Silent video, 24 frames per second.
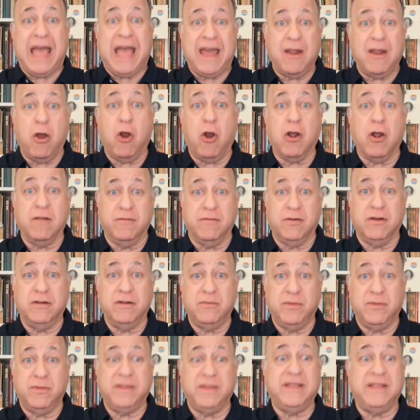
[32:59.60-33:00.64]

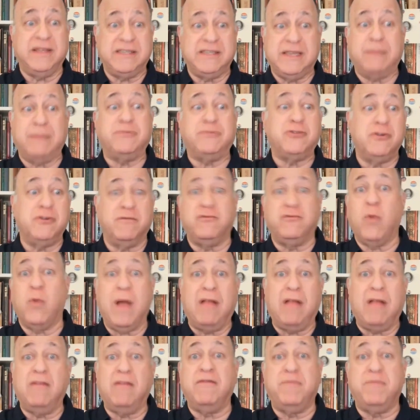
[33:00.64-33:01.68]
Harvard, with the exception of
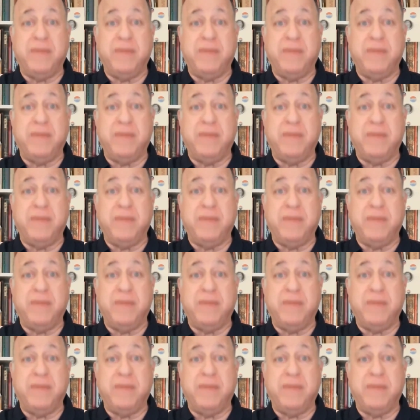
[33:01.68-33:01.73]
12